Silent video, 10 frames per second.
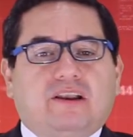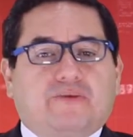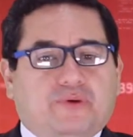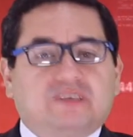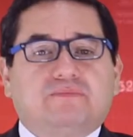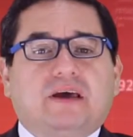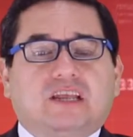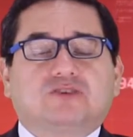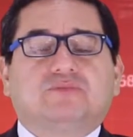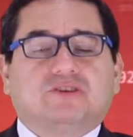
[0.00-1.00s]
en la Risk
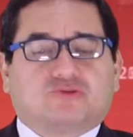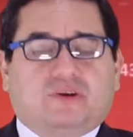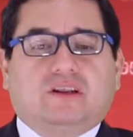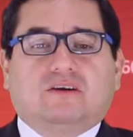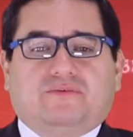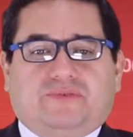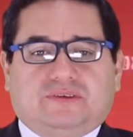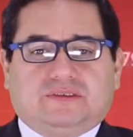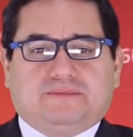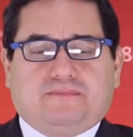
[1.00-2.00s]
Management and Trading
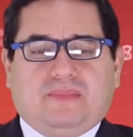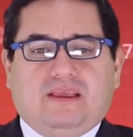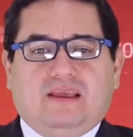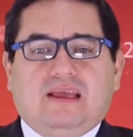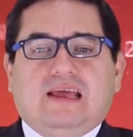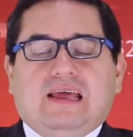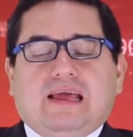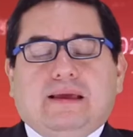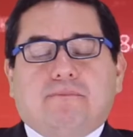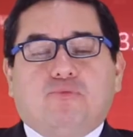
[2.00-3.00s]
Conference.
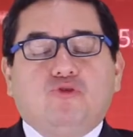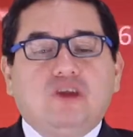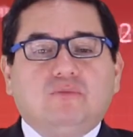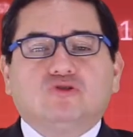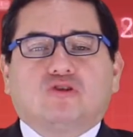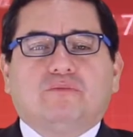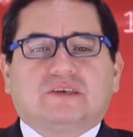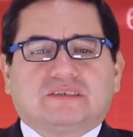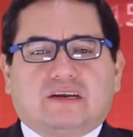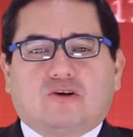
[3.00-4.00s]
Pudimos
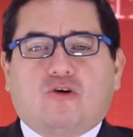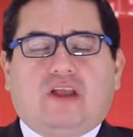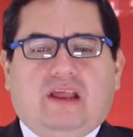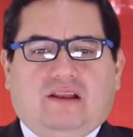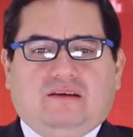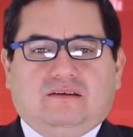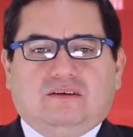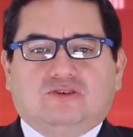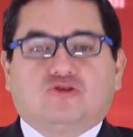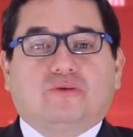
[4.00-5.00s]
conversar con él
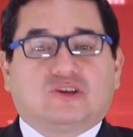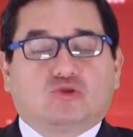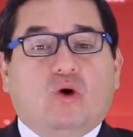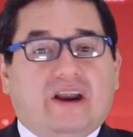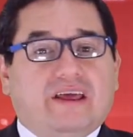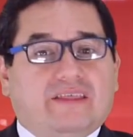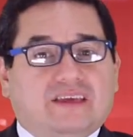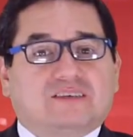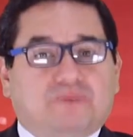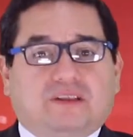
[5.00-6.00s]
sobre su área de
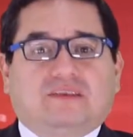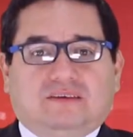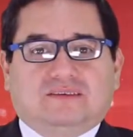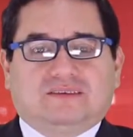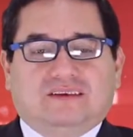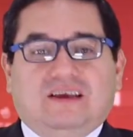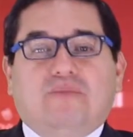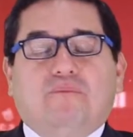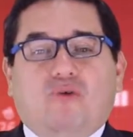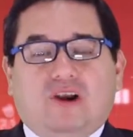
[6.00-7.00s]
expertise,
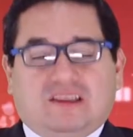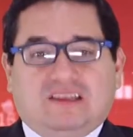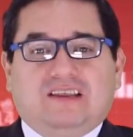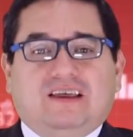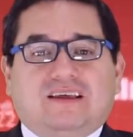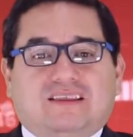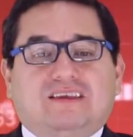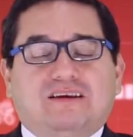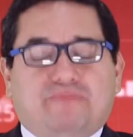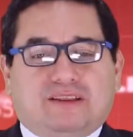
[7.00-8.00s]
volatilidad
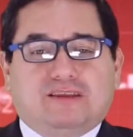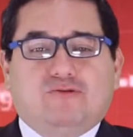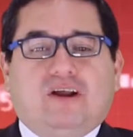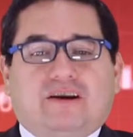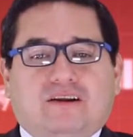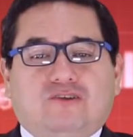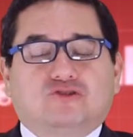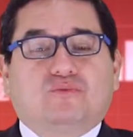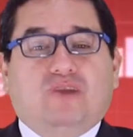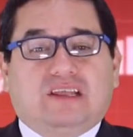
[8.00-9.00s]
y en particular
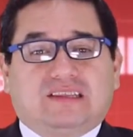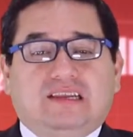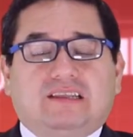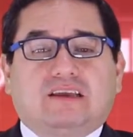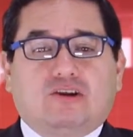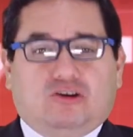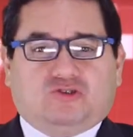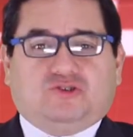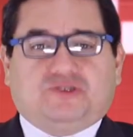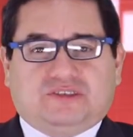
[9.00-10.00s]
los volatility
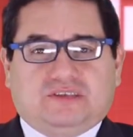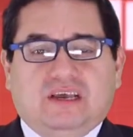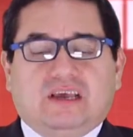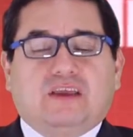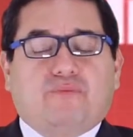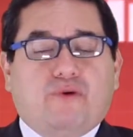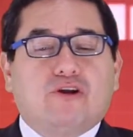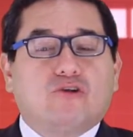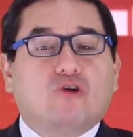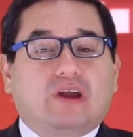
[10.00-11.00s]
clusters, que
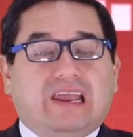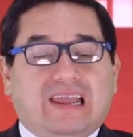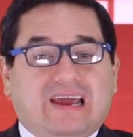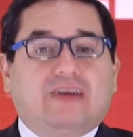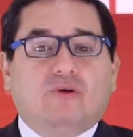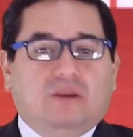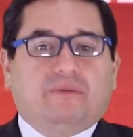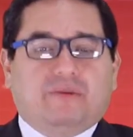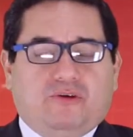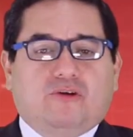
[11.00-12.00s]
fueron lo que le ganó el
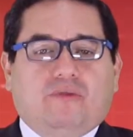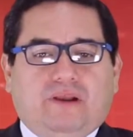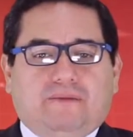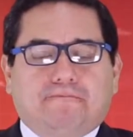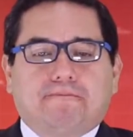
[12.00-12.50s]
Premio Nobel.